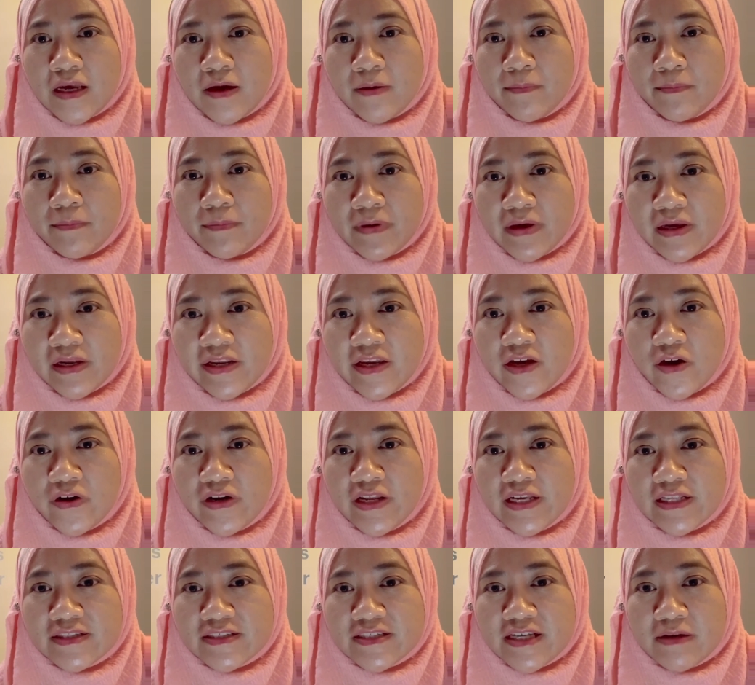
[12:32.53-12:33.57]
Periodic
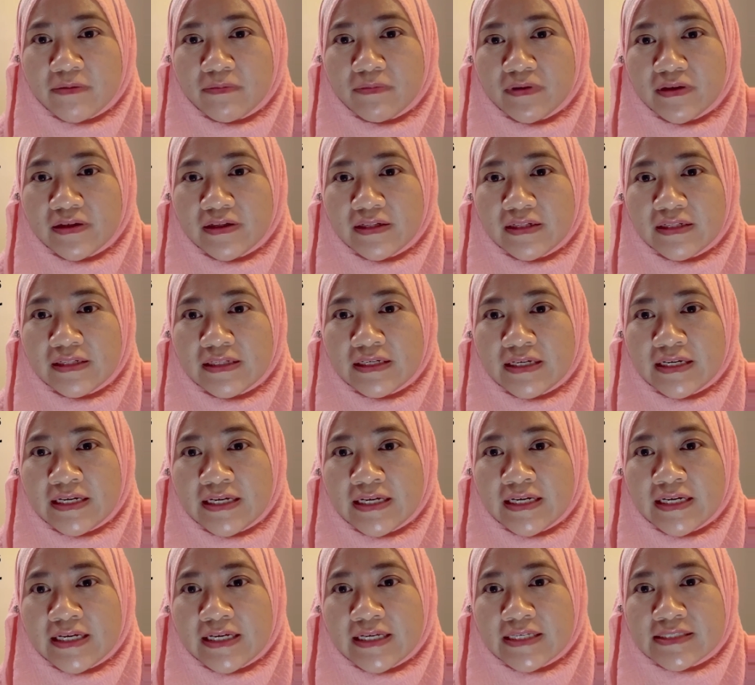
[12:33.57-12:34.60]
table
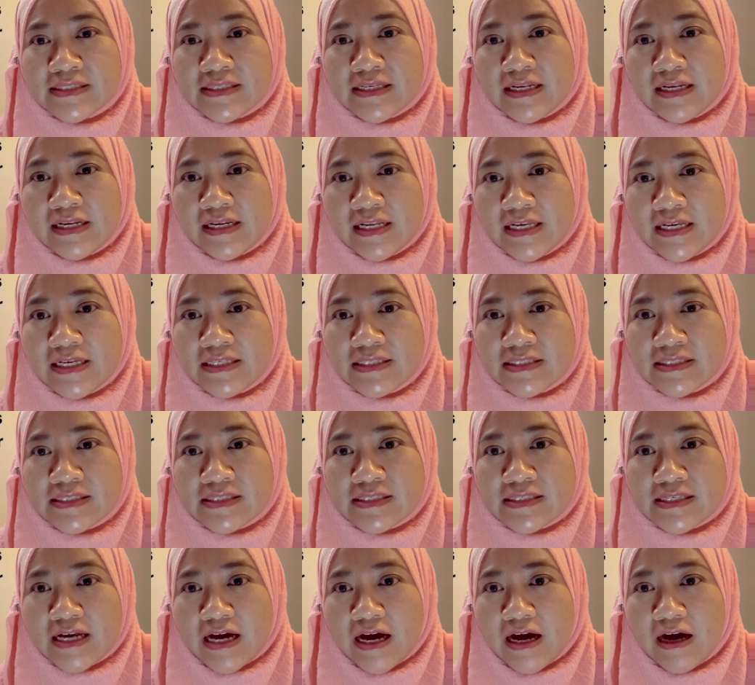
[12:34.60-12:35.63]
is a list
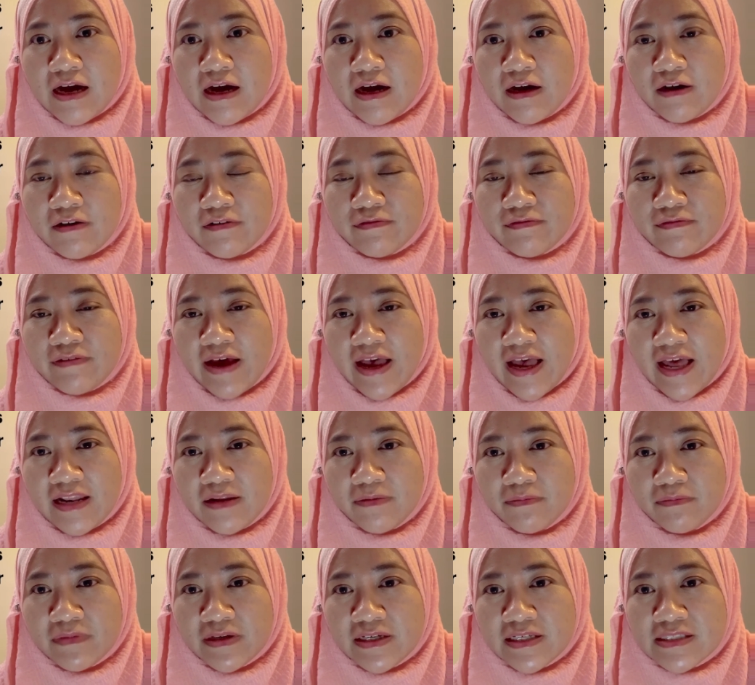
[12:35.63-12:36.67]
of
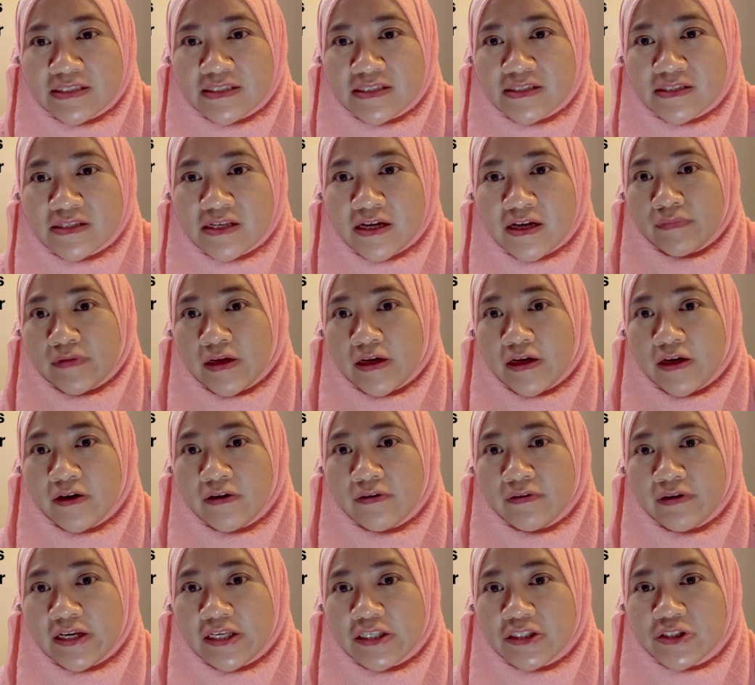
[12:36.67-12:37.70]
elements
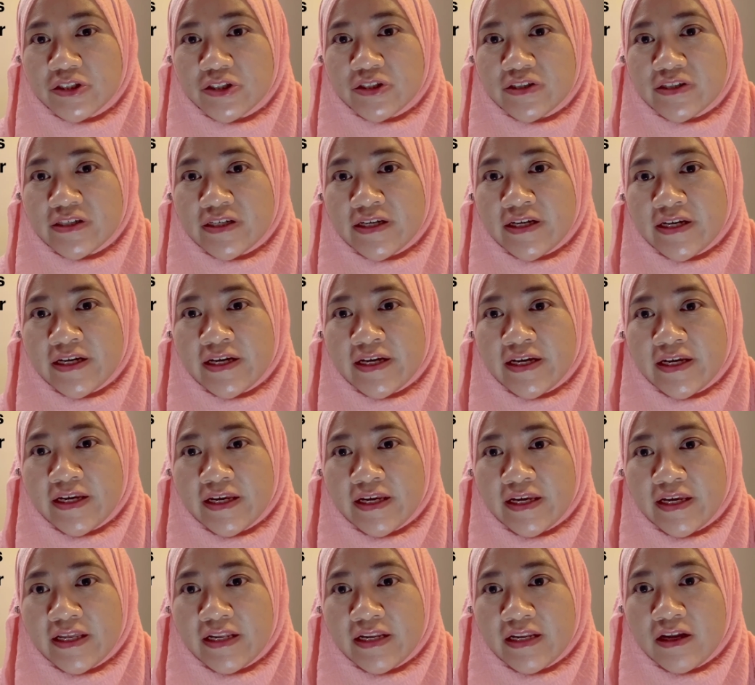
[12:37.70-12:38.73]
arranged
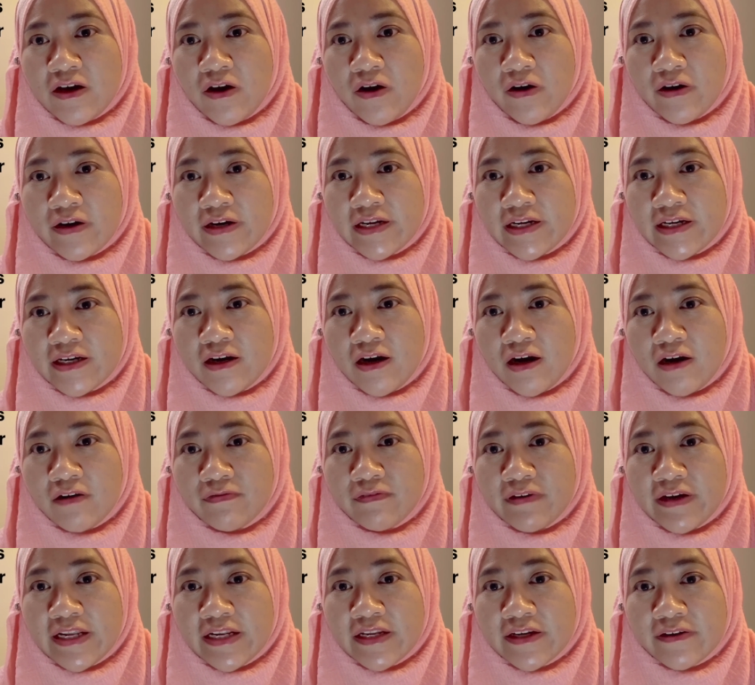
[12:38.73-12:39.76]
in the order of
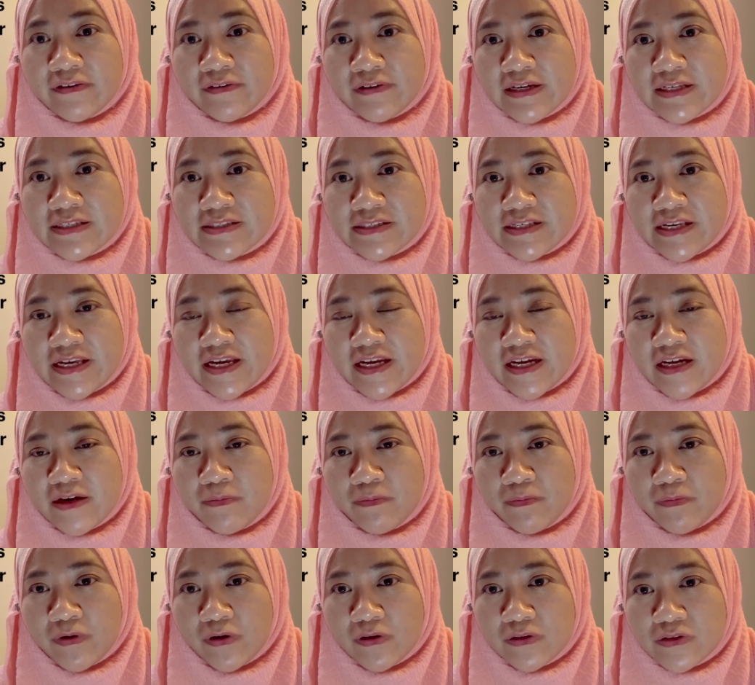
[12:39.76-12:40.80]
increasing
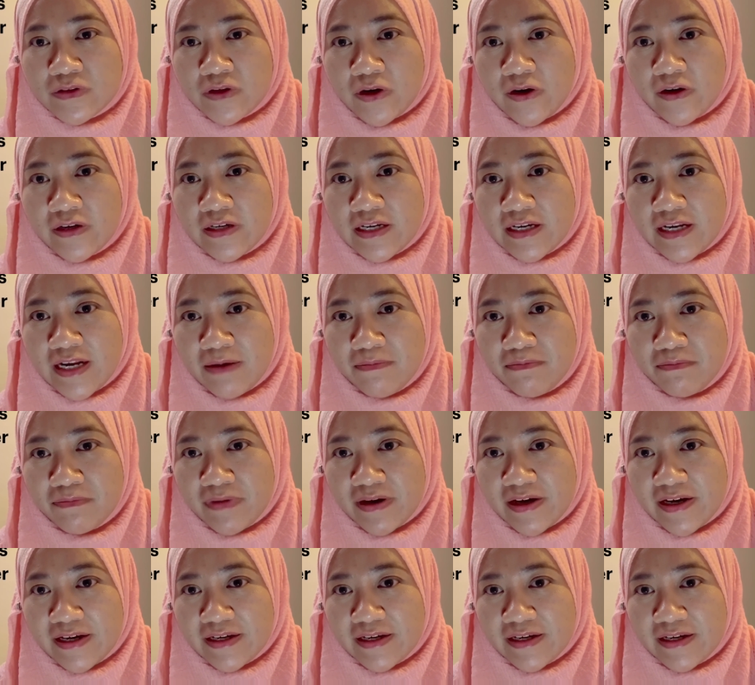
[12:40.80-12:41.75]
proton number.